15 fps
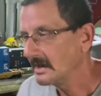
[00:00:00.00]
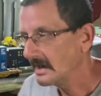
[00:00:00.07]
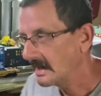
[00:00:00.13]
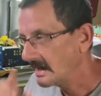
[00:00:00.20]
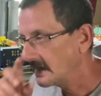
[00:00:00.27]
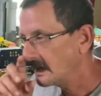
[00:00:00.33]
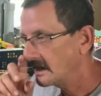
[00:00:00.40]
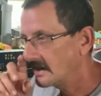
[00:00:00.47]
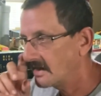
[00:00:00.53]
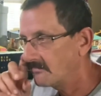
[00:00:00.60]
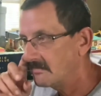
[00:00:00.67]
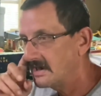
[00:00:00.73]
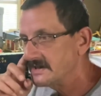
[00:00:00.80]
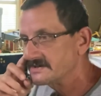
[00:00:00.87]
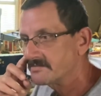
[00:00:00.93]
and I
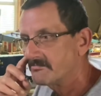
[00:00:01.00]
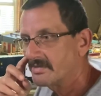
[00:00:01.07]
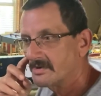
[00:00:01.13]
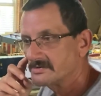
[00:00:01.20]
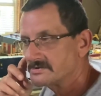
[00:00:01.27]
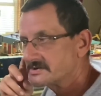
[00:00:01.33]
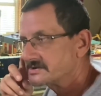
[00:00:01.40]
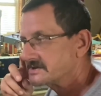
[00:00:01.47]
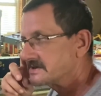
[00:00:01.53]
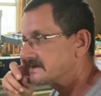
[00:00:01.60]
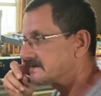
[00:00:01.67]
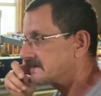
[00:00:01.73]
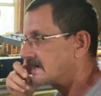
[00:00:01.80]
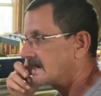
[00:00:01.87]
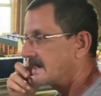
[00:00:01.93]
made some purchases